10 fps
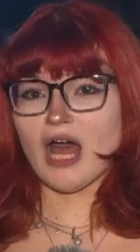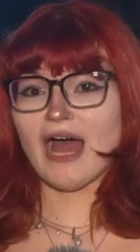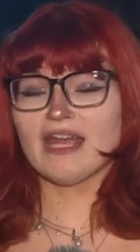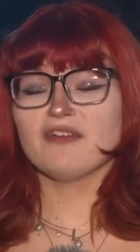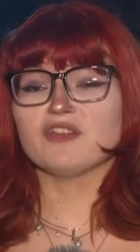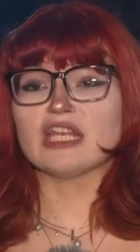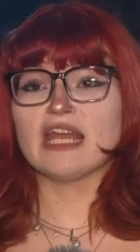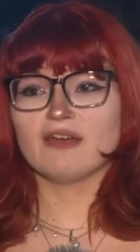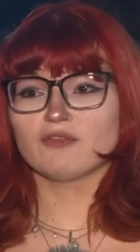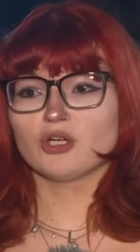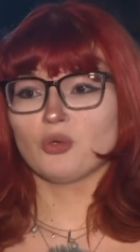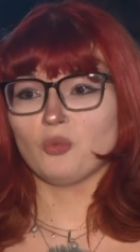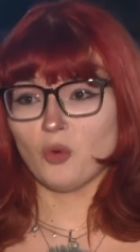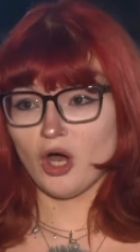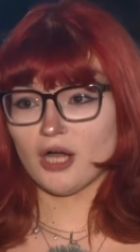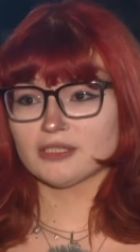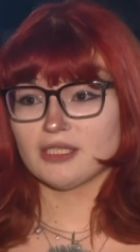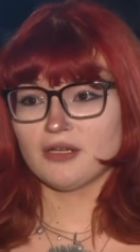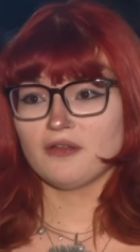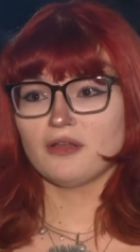I have never
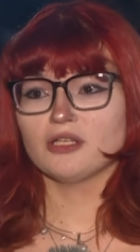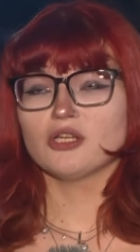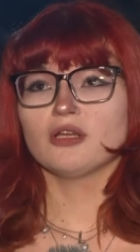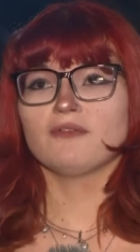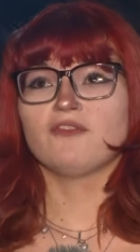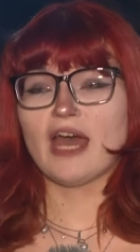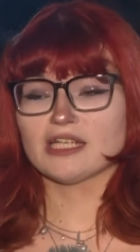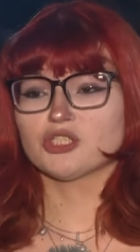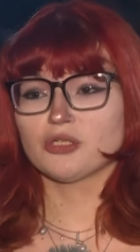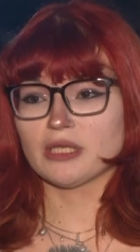walked faster